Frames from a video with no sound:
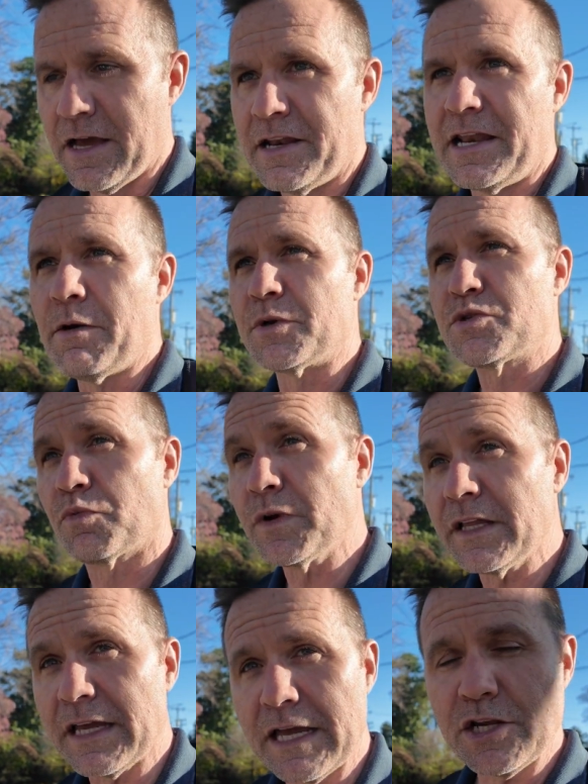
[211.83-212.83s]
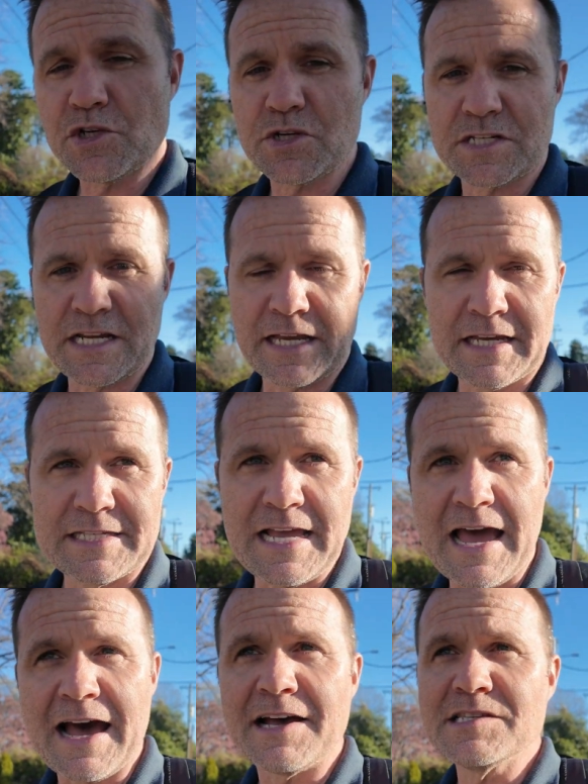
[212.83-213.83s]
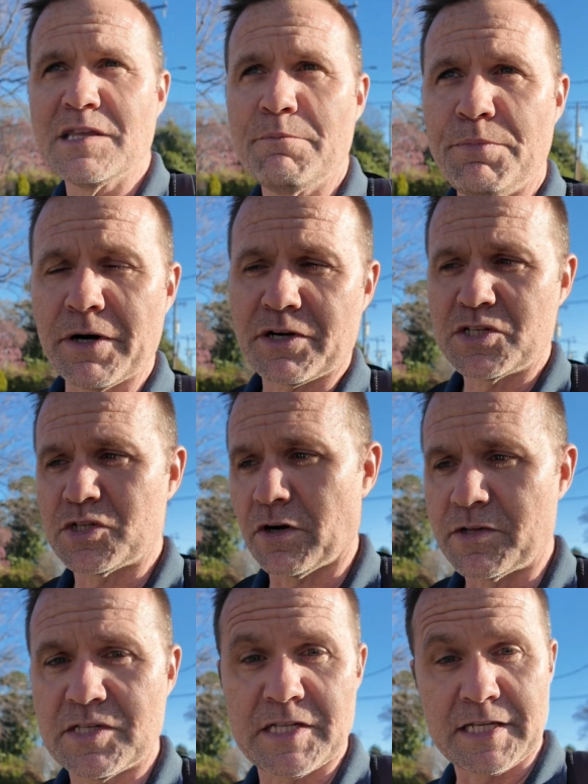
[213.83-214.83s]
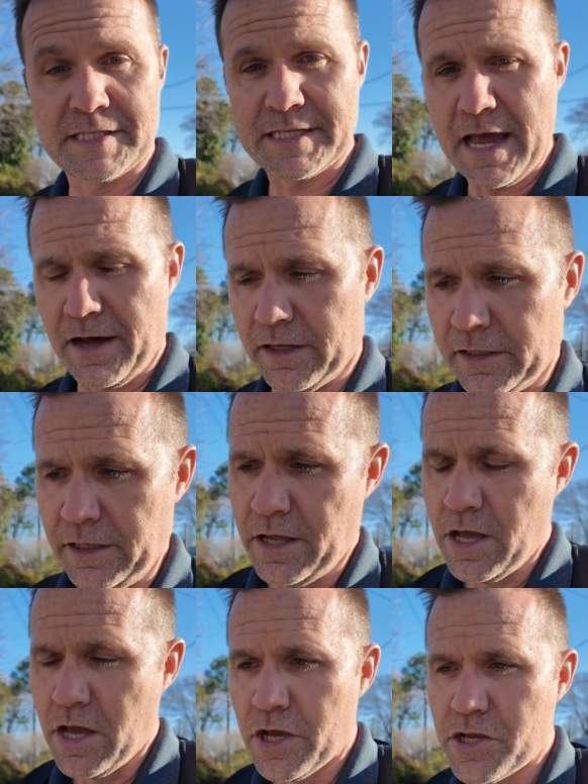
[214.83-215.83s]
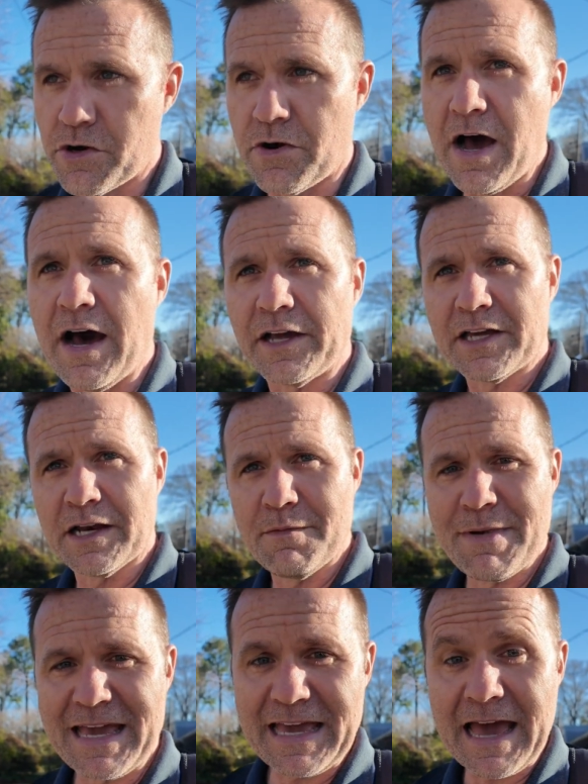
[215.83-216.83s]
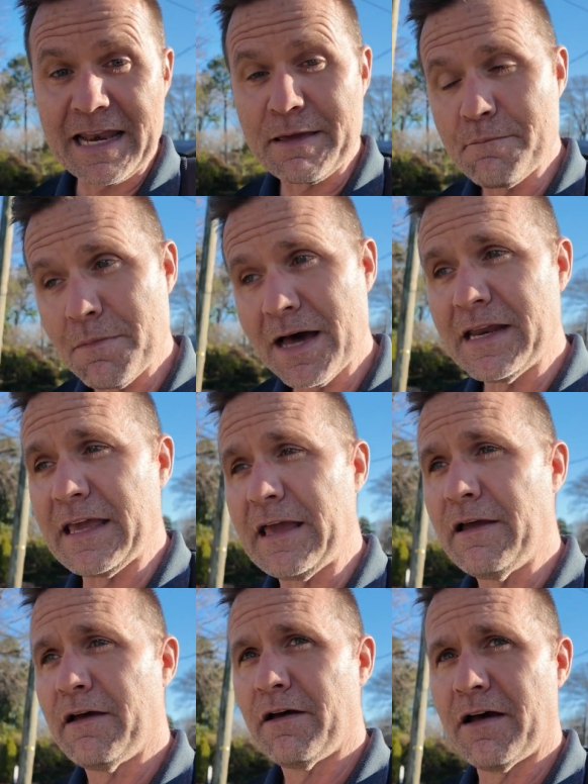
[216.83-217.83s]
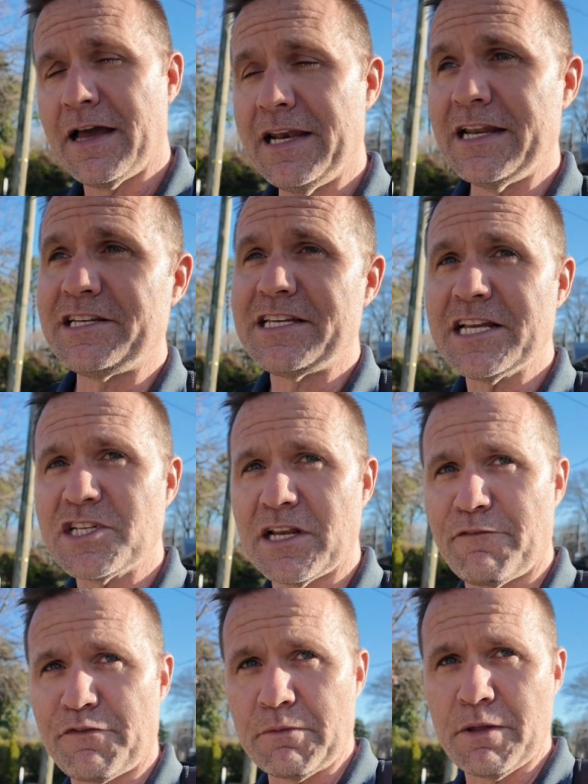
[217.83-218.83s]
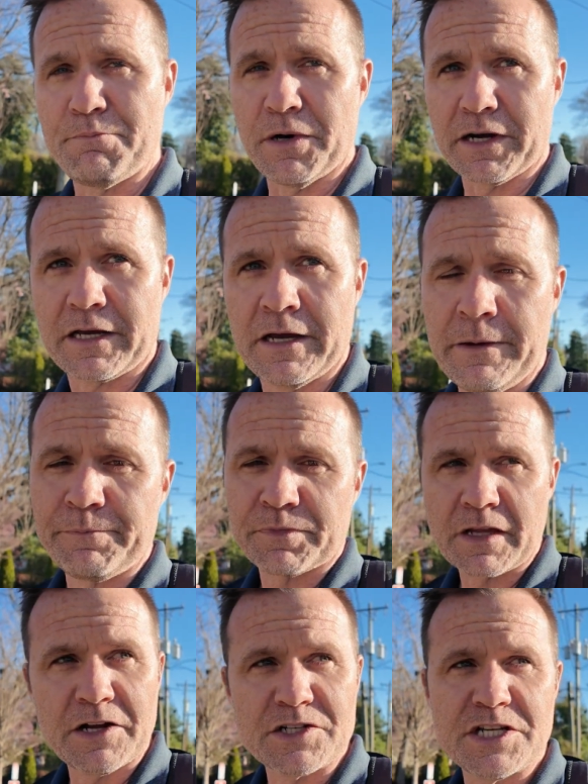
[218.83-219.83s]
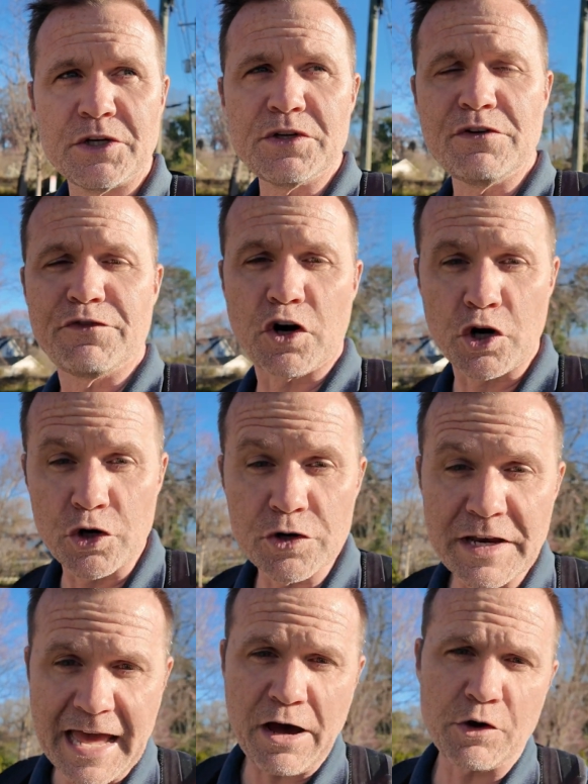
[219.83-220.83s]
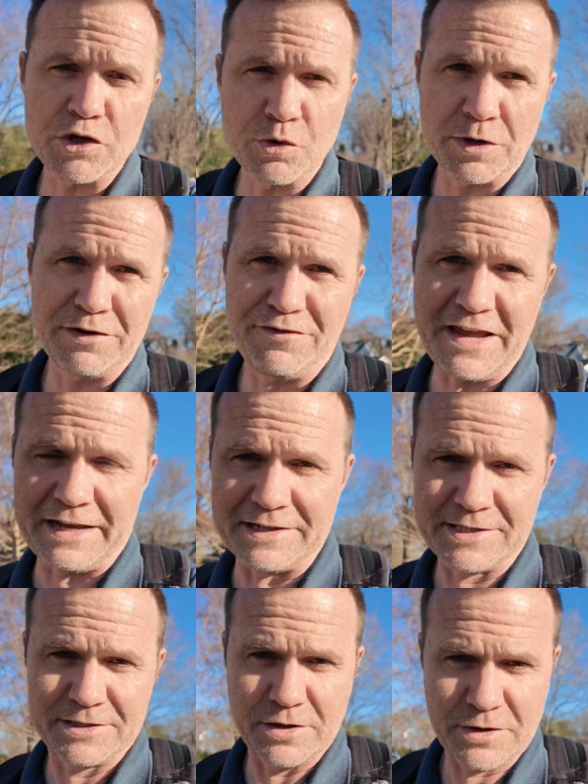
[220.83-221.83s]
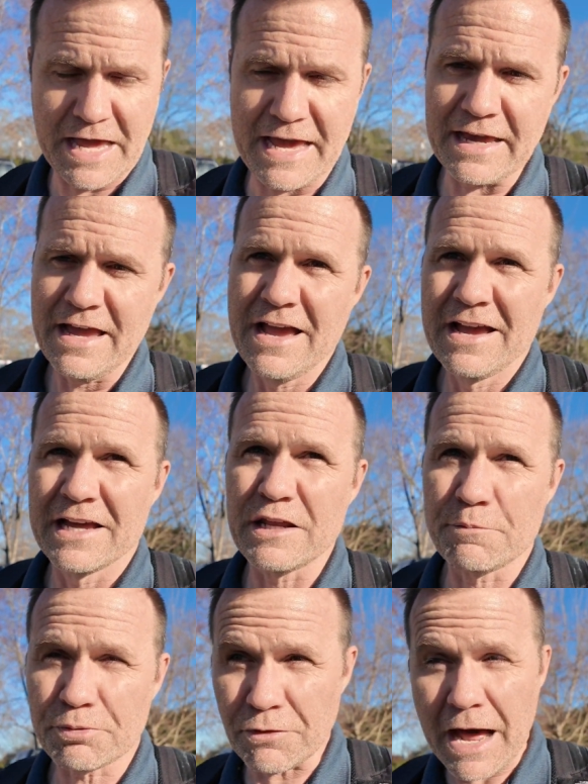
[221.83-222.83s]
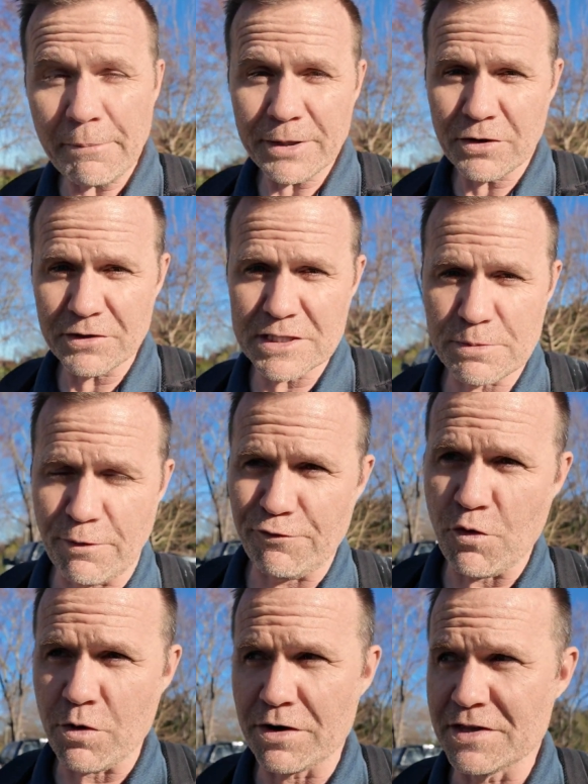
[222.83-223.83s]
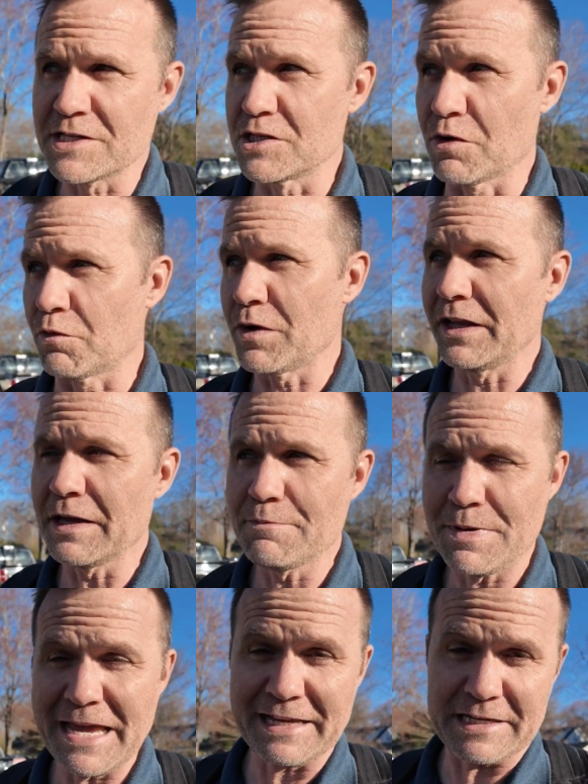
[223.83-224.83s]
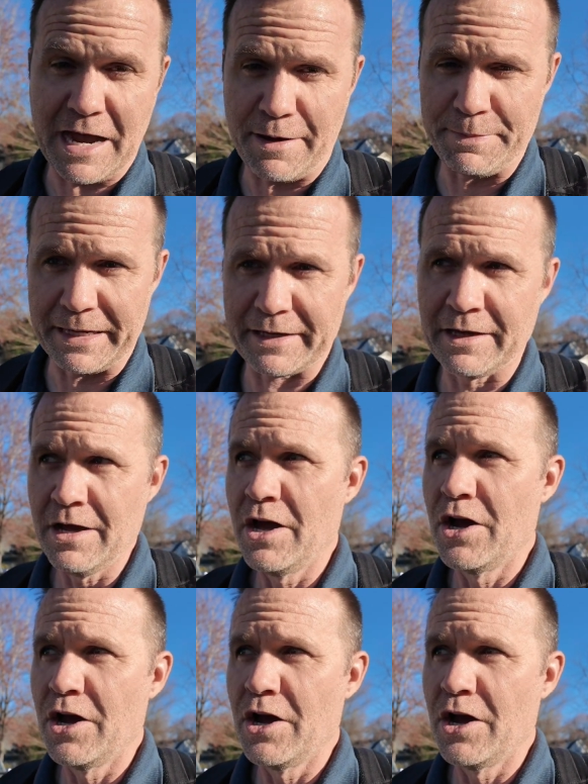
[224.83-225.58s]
Now, what's really interesting is as the book starts to sell, you're not going to make any money in addition from the book until you've earned out your advance, okay? You probably heard this before. This is a really big topic.